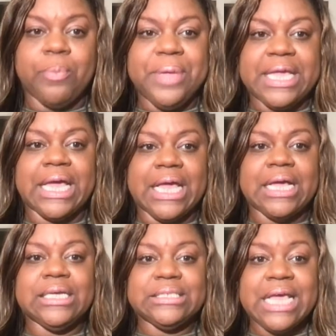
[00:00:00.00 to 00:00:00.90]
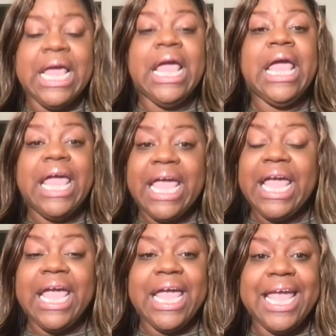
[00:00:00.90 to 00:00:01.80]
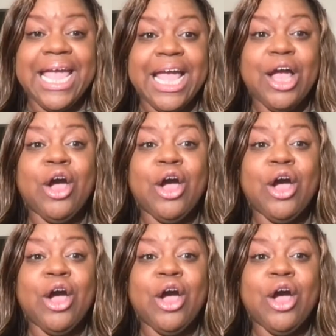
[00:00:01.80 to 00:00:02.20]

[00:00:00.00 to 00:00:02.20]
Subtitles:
because he